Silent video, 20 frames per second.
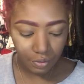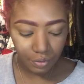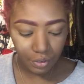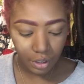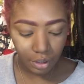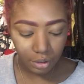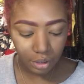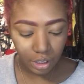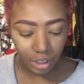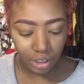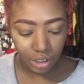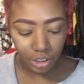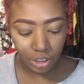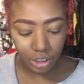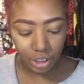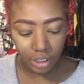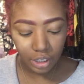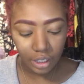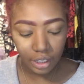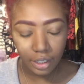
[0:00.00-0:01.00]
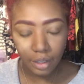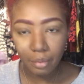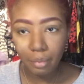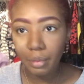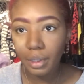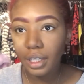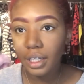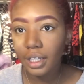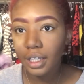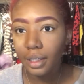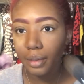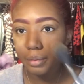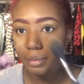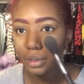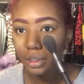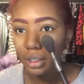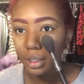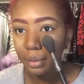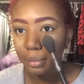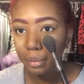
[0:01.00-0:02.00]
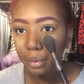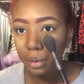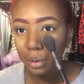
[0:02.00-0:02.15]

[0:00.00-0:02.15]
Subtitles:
foundation in medium deep,